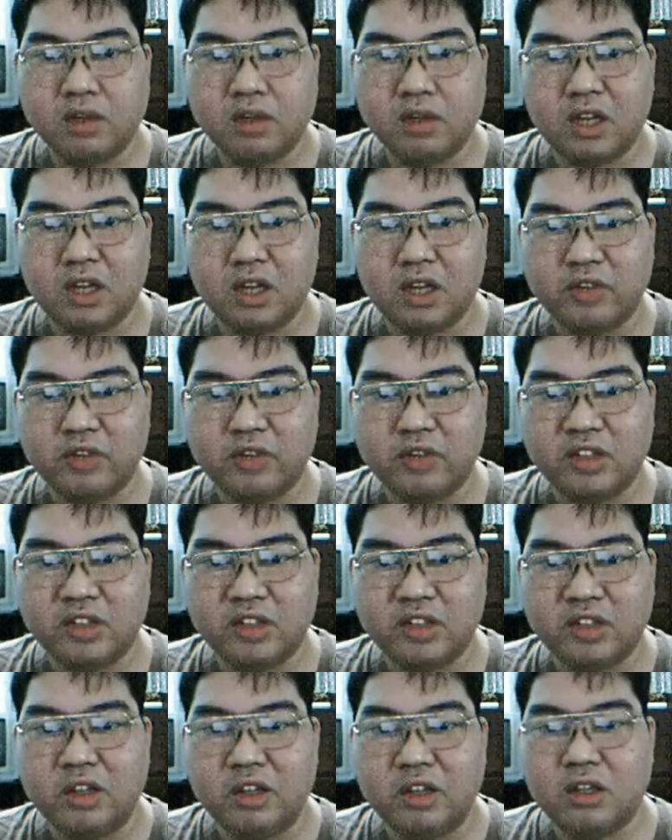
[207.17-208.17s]

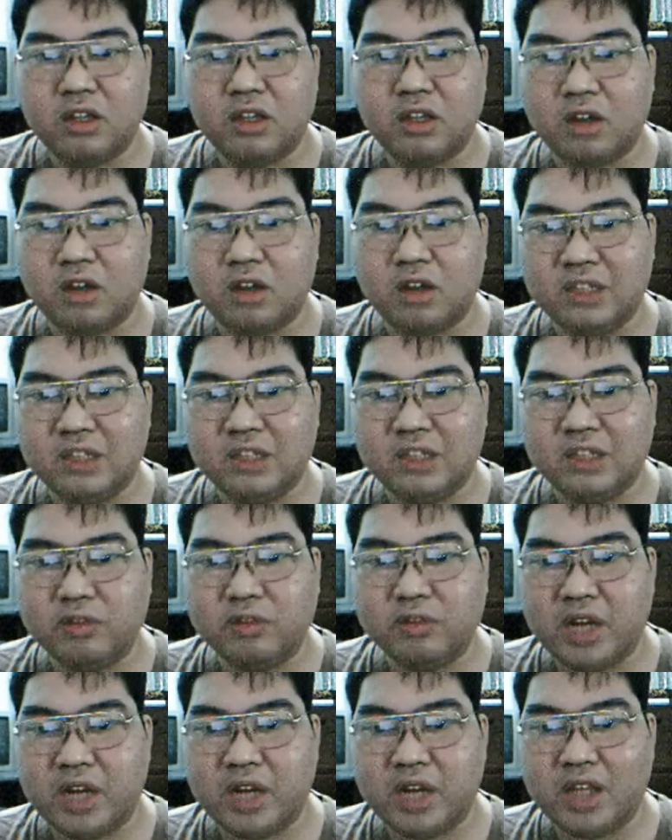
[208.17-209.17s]
Conversely, the cost of
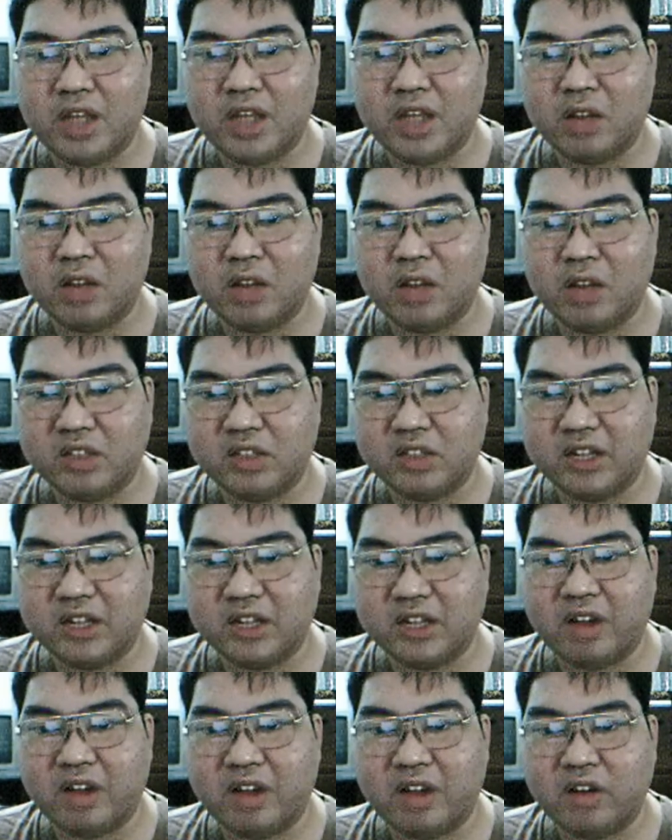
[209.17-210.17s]
screening and diagnosis and the
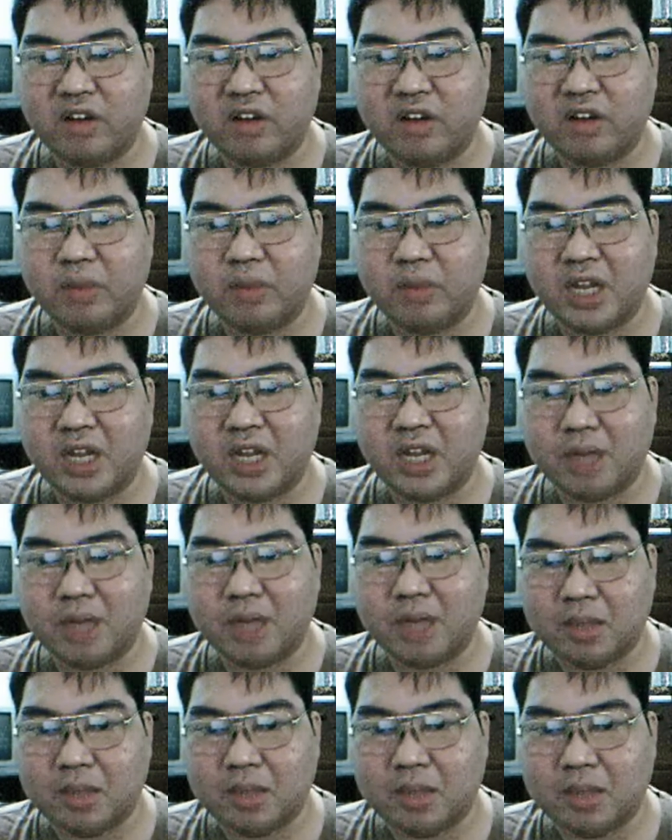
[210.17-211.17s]
challenge of obtaining
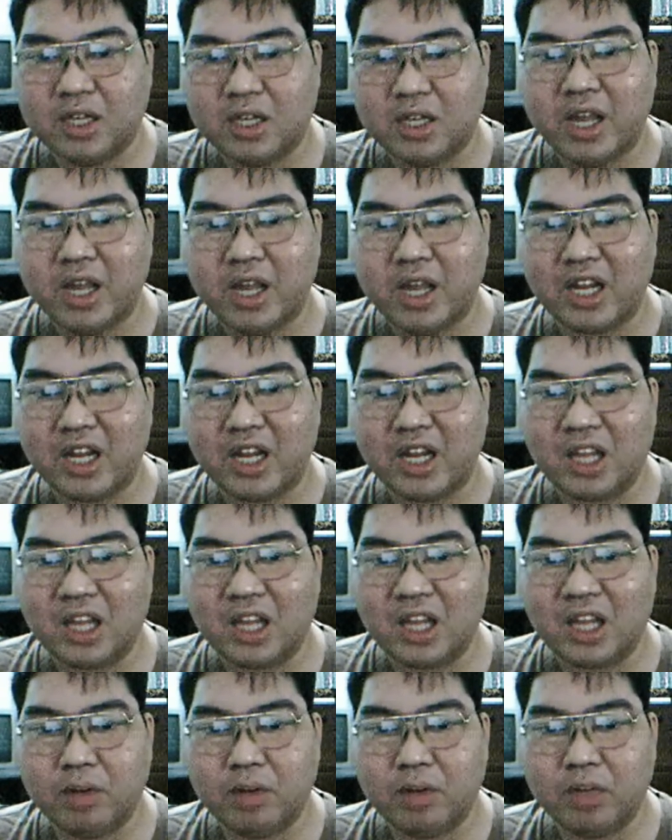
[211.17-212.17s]
payment can
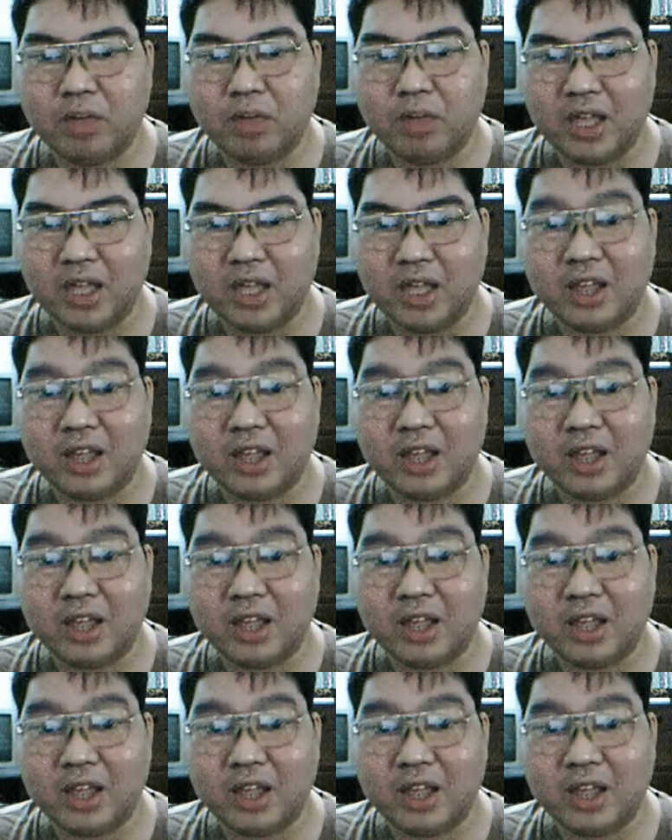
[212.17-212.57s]
inhibit or delay